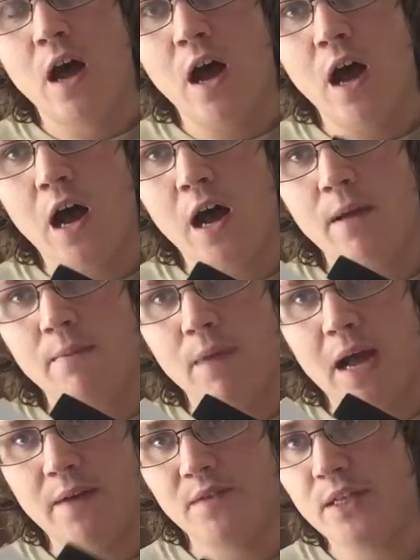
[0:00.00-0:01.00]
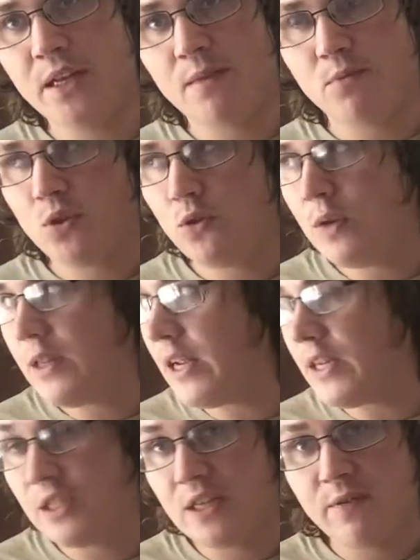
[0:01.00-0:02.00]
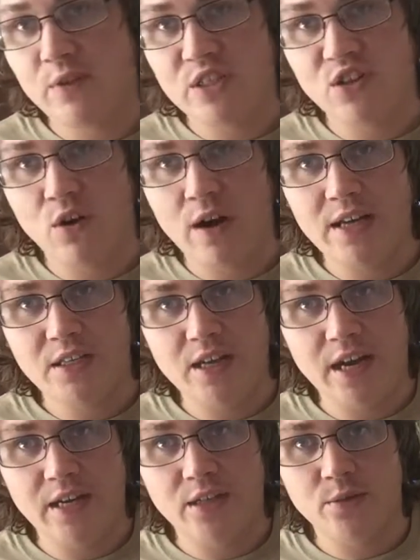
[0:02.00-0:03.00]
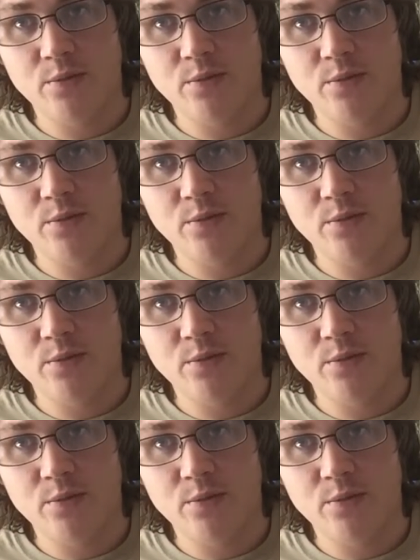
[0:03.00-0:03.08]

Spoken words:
I've seen up to, I think it's 7 or 8 stage,